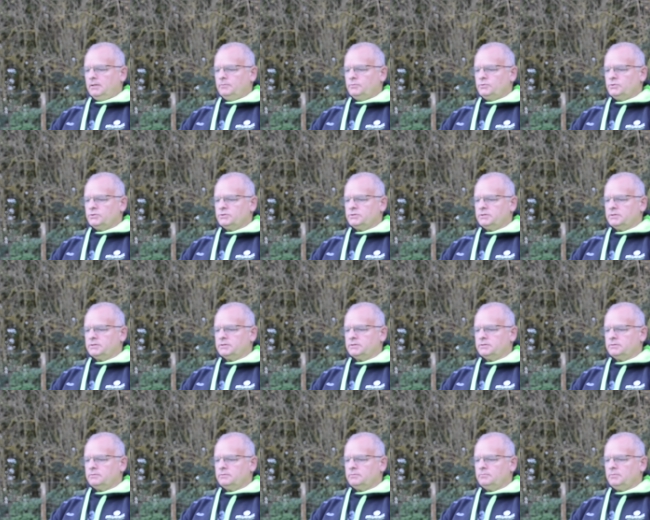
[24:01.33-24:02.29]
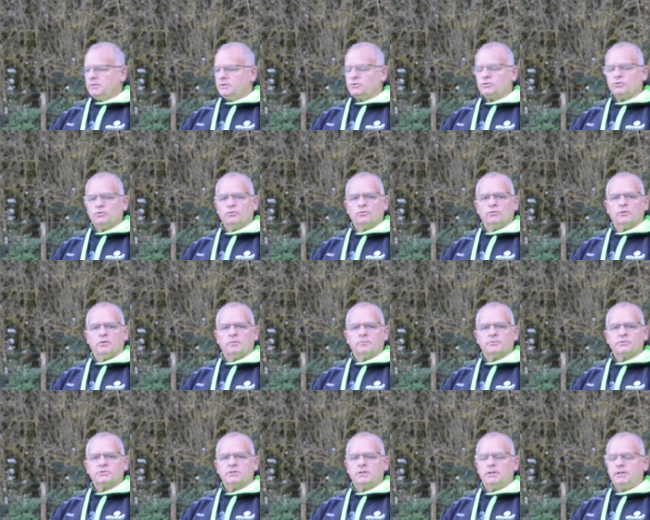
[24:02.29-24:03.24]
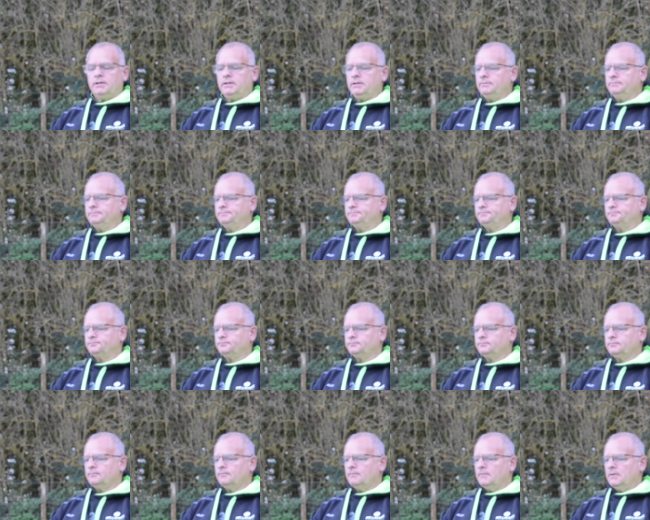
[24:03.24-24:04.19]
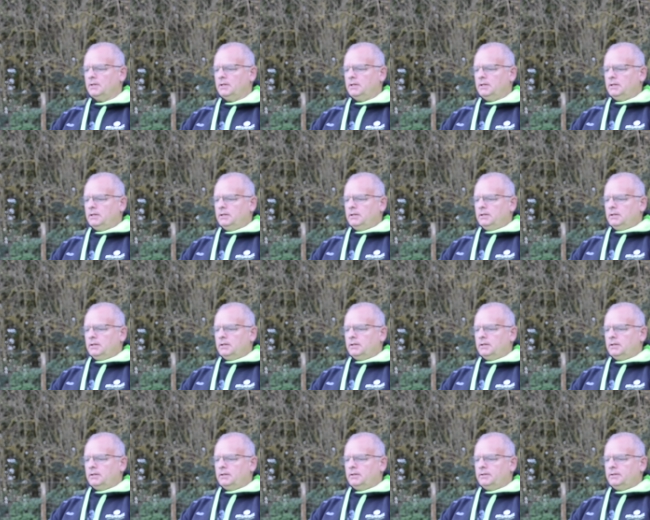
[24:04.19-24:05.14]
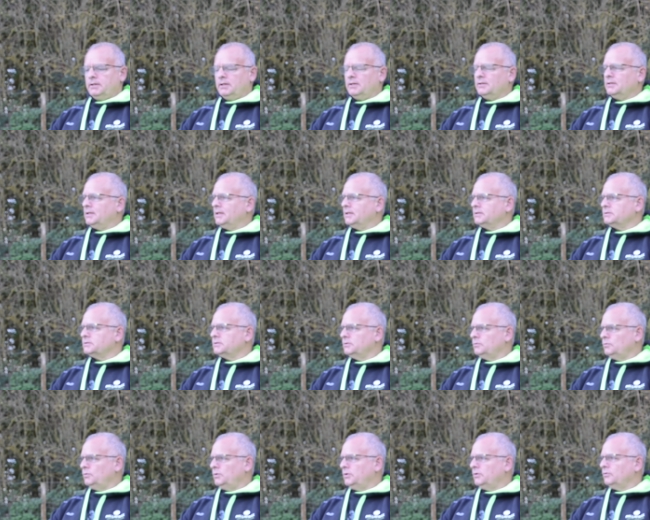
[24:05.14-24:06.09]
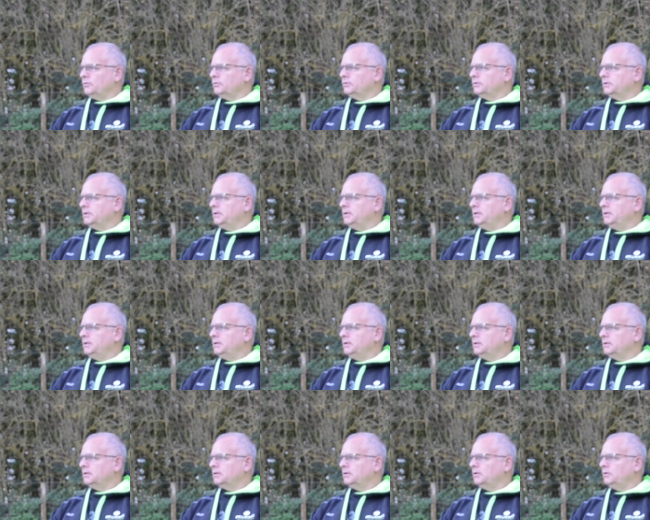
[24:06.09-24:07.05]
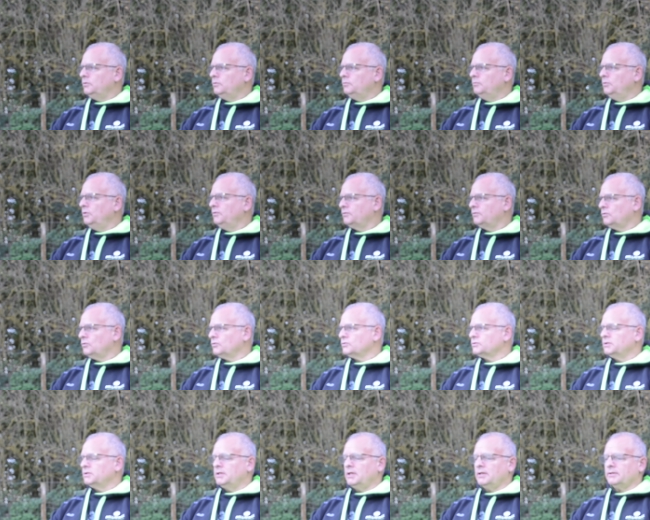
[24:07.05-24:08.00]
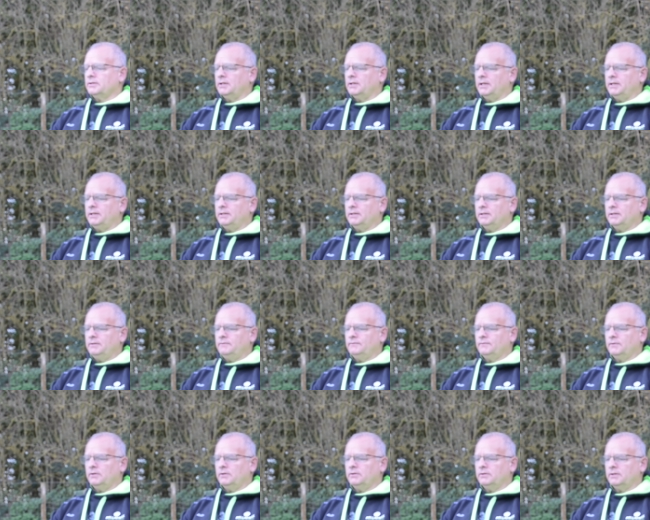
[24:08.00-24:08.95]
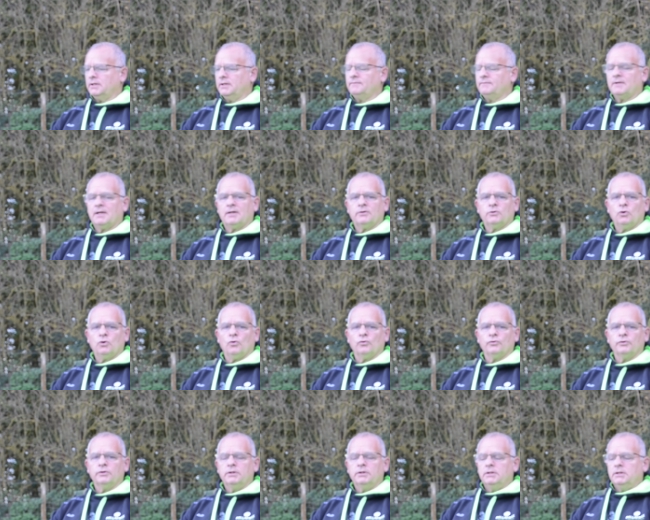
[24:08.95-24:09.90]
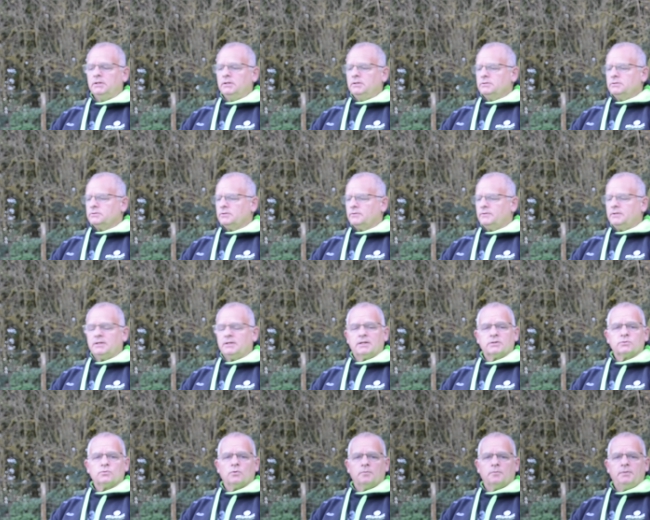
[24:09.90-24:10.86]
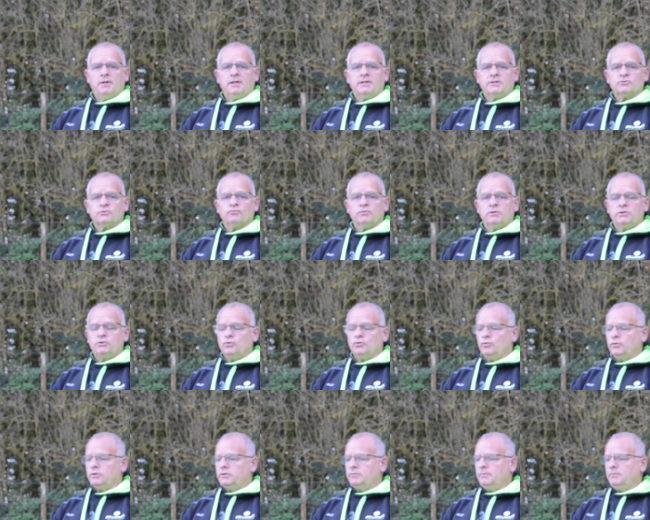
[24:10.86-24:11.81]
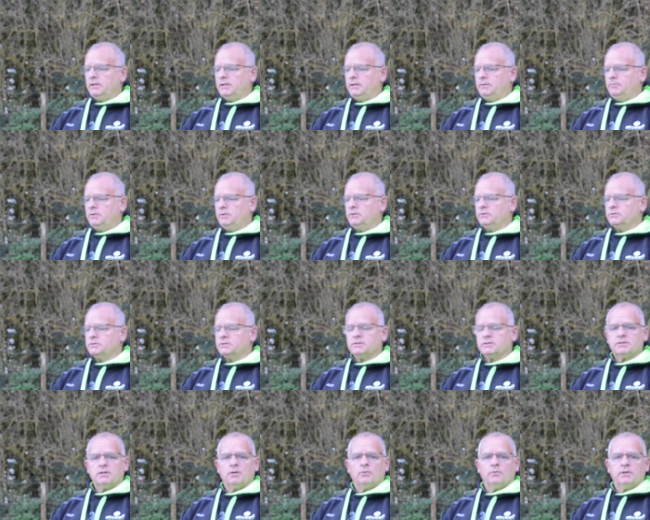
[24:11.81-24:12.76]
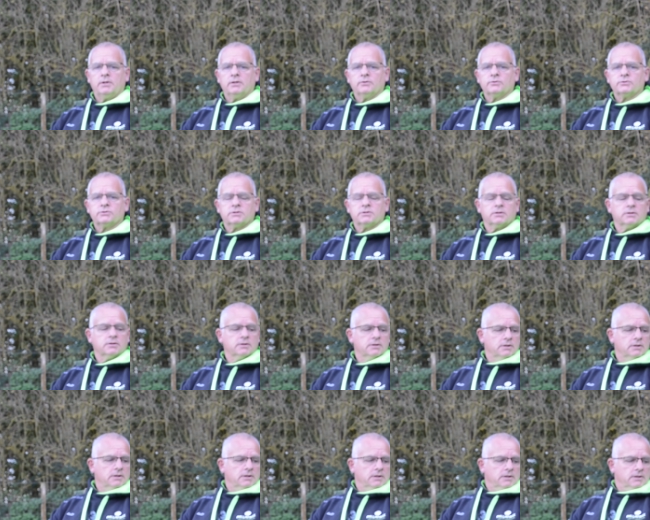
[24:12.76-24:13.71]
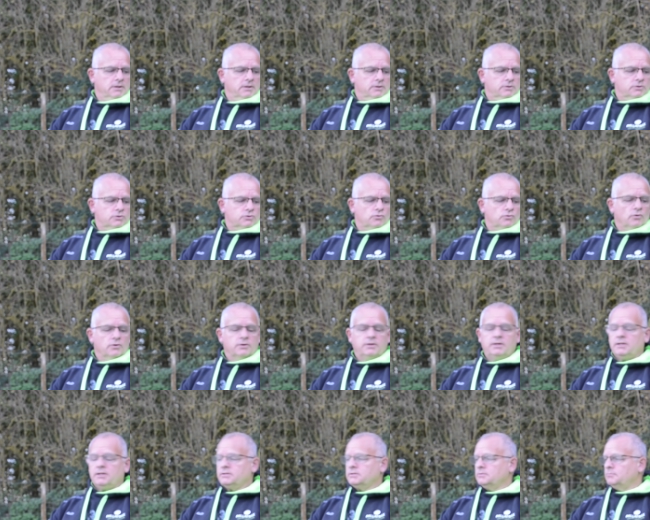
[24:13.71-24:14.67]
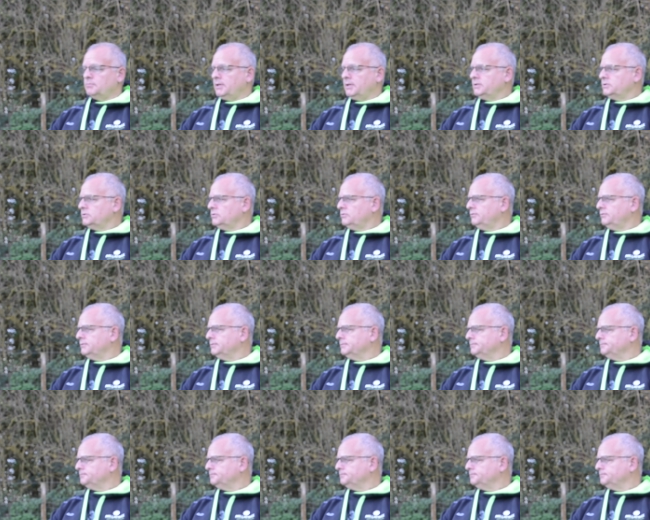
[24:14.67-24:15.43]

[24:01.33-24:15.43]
just to make sure that I'm still here. The other lads that were who moved across to the other lake, they've now gone. So I think that's why Pellet's rejoined me, because there's no one else to try and nick some bait off.